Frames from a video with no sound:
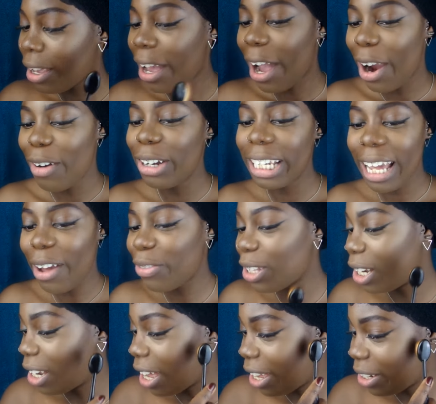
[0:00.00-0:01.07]
I really have to
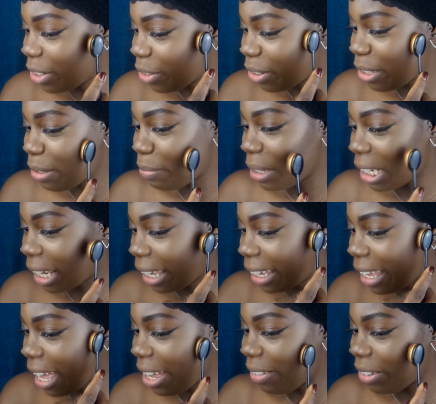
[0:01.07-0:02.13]
learn not to be like
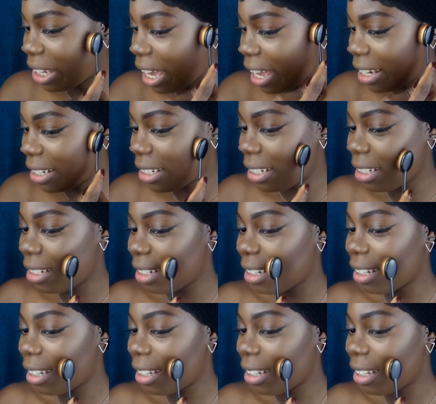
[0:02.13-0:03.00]
heavy-handed.